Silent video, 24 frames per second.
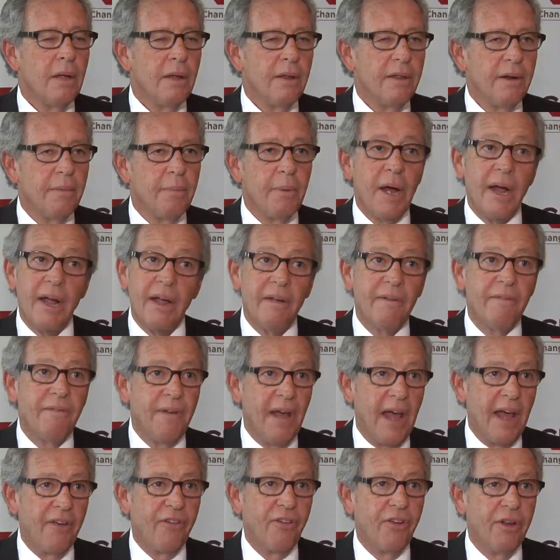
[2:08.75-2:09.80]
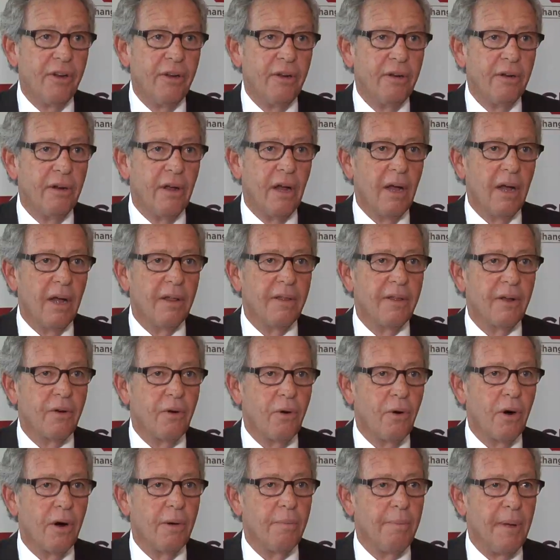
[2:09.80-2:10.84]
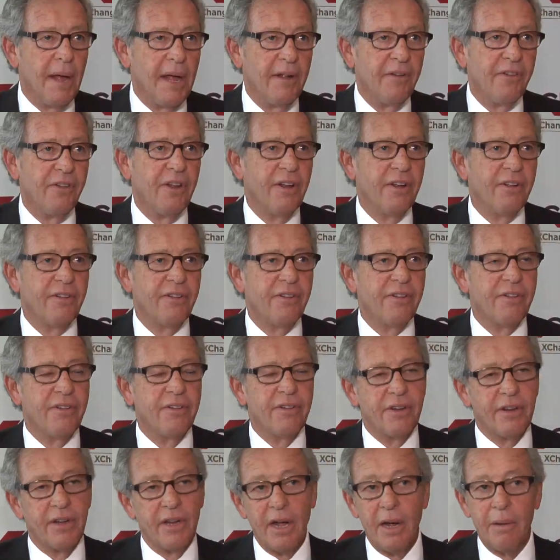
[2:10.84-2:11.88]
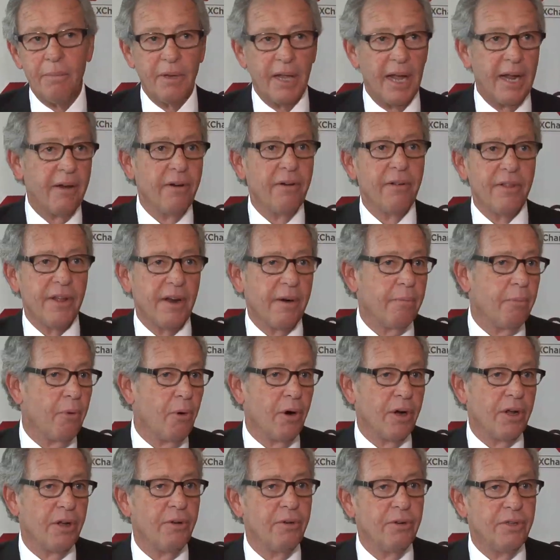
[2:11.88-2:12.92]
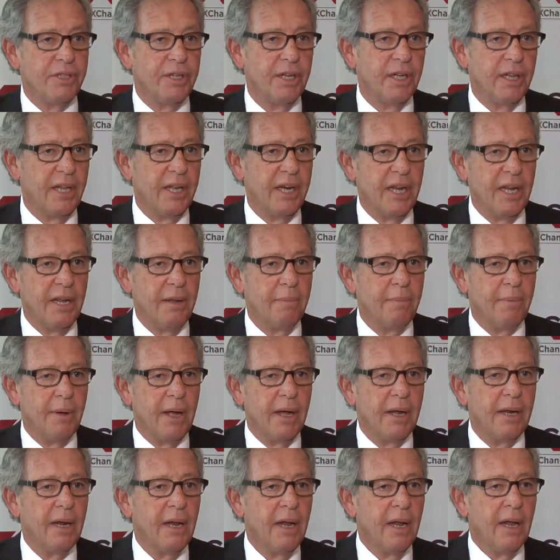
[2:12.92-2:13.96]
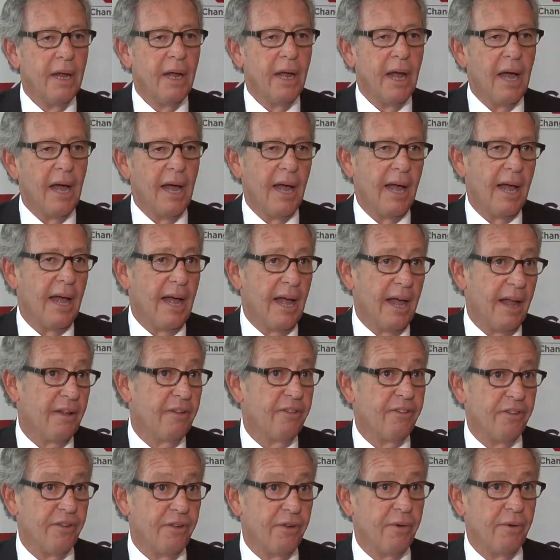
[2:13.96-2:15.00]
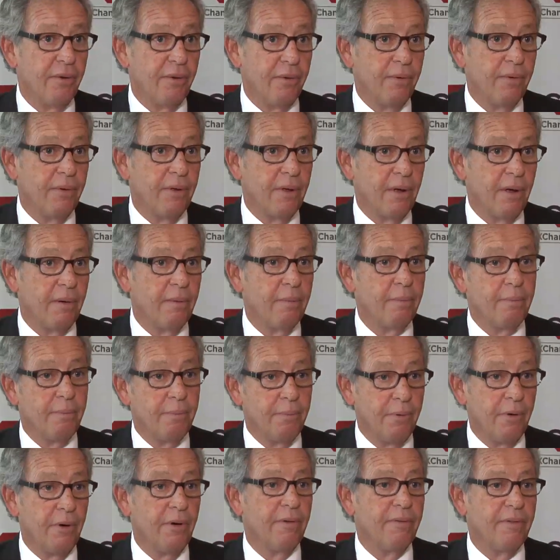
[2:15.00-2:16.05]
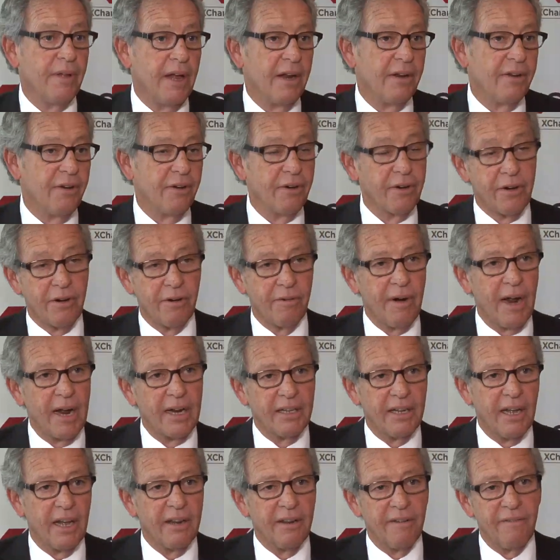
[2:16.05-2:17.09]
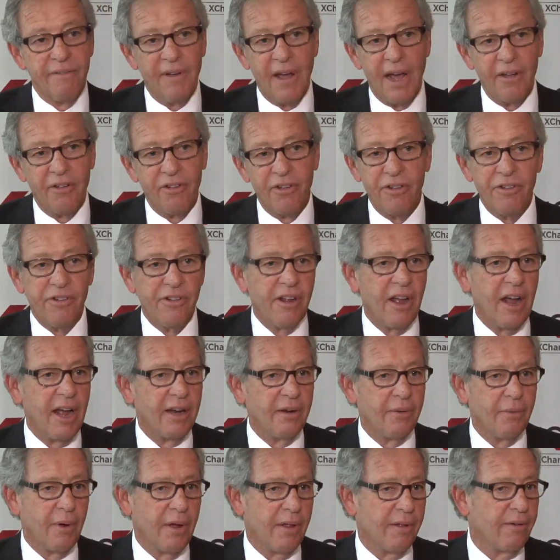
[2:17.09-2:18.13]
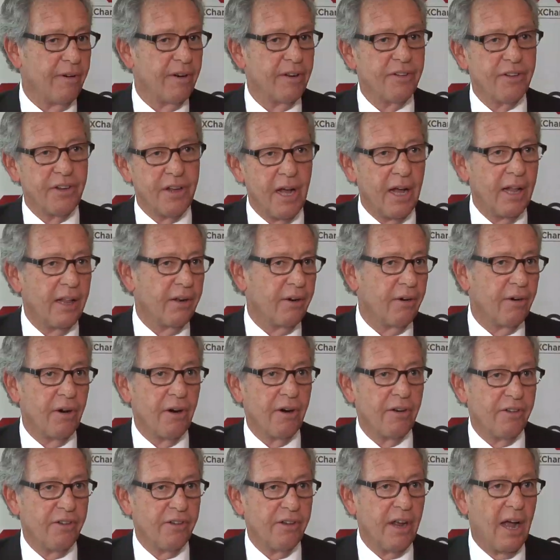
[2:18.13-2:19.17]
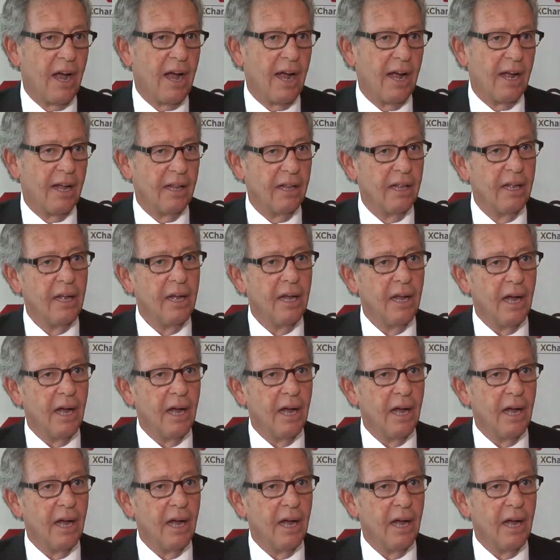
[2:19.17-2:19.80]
They're buying fashion. The core basics come later. They're more utility, but as you prove that you're correct on the fashion side, whether it's color or style,